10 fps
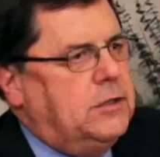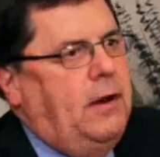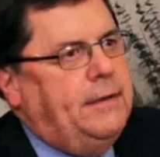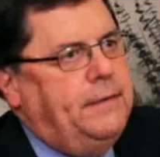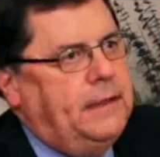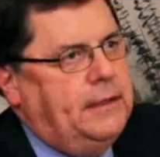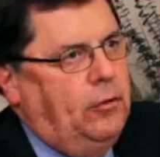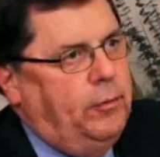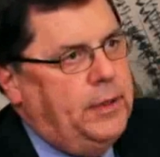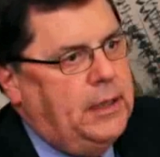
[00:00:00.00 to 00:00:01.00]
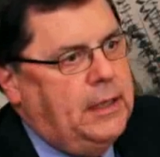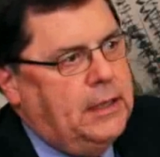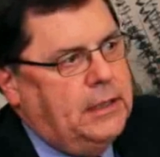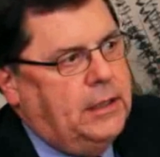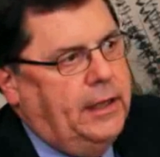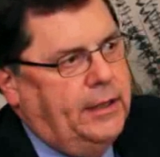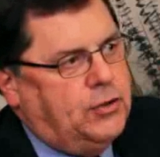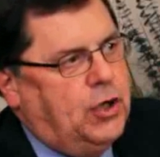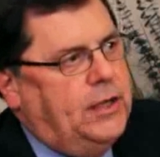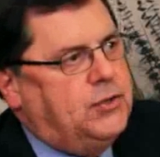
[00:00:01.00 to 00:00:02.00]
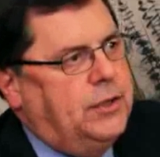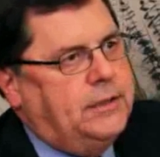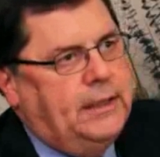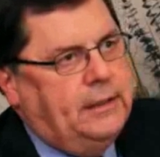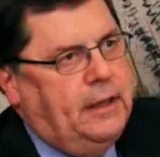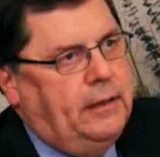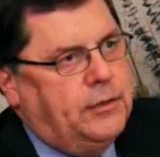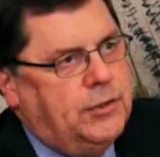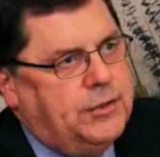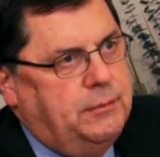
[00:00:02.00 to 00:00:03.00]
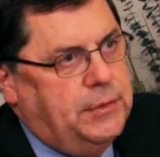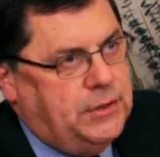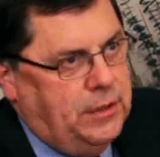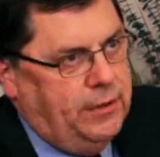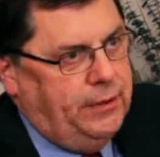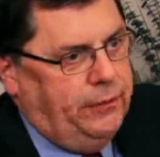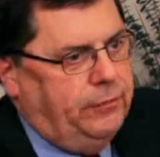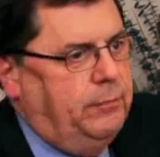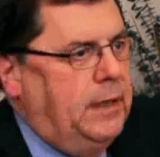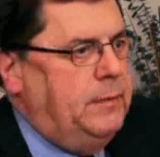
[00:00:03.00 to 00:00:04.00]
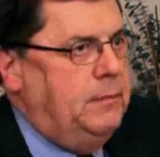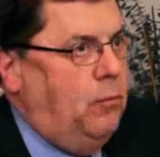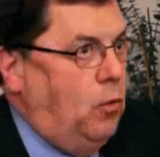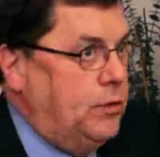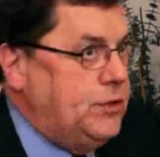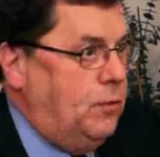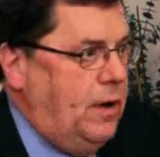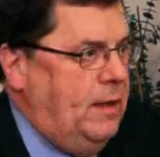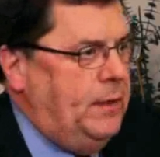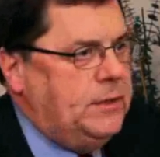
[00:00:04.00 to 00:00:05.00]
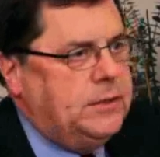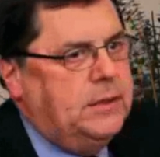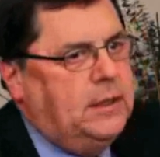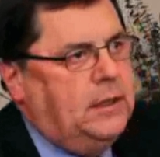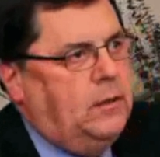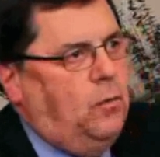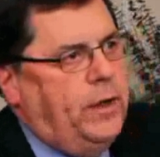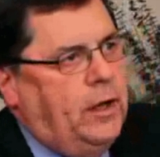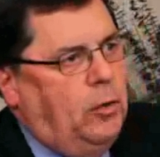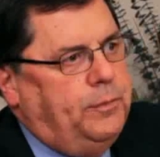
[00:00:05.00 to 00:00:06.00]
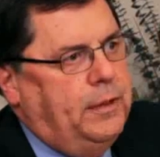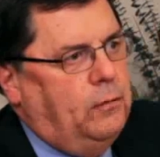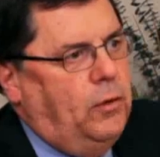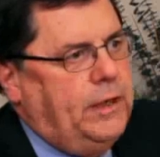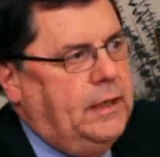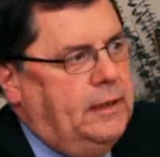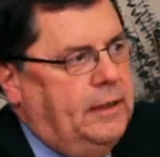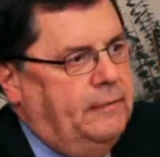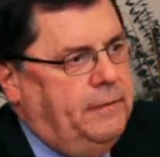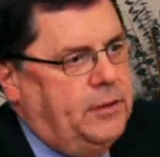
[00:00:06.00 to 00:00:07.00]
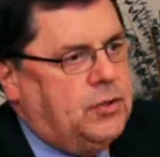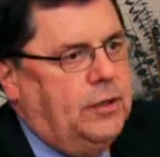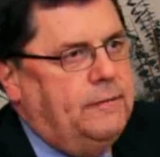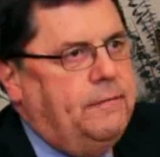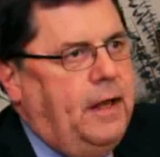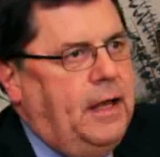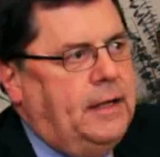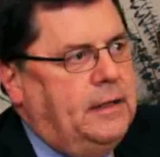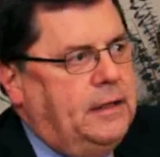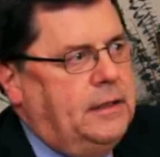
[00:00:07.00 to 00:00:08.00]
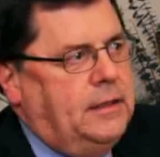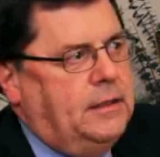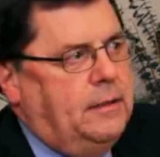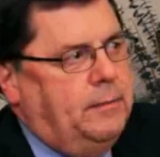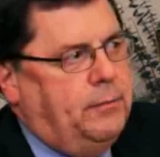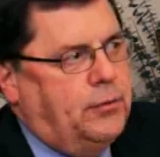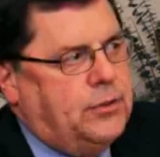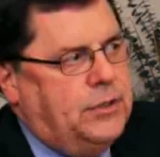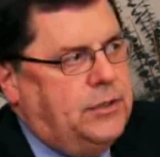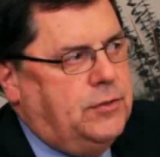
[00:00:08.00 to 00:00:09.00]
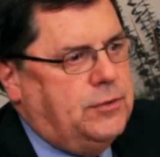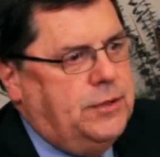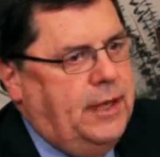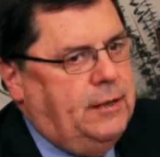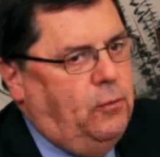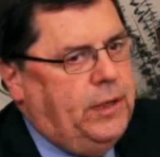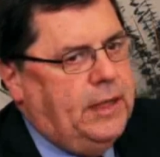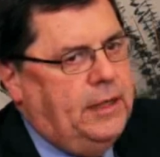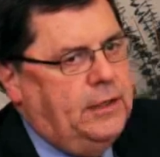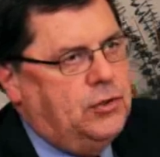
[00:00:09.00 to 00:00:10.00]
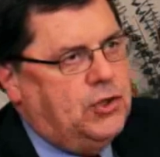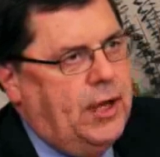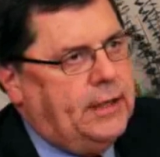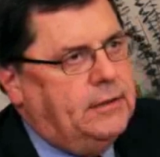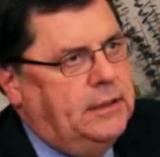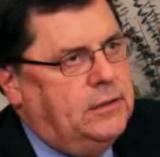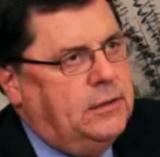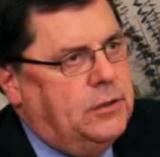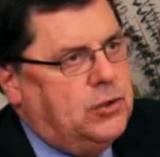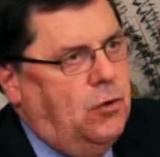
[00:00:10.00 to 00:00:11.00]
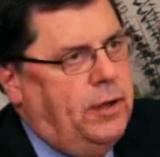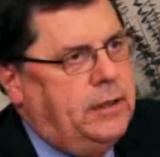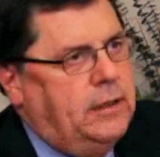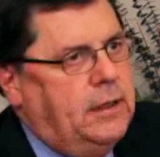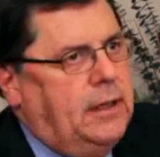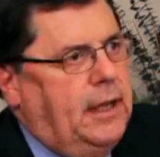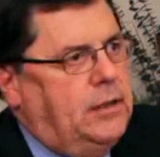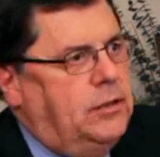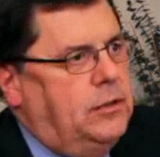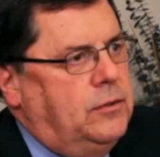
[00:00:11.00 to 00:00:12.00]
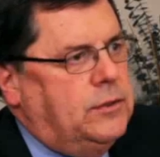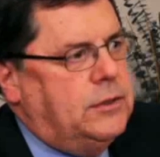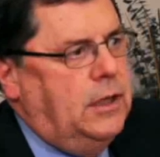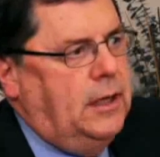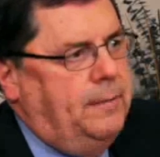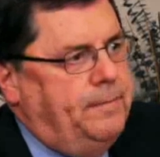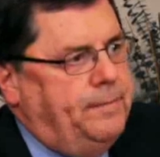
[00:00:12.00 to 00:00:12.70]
So I think there'll be changing technologies and materials, maybe more ceramics. We hope that we can eventually find procedures that we can inject into the joint and use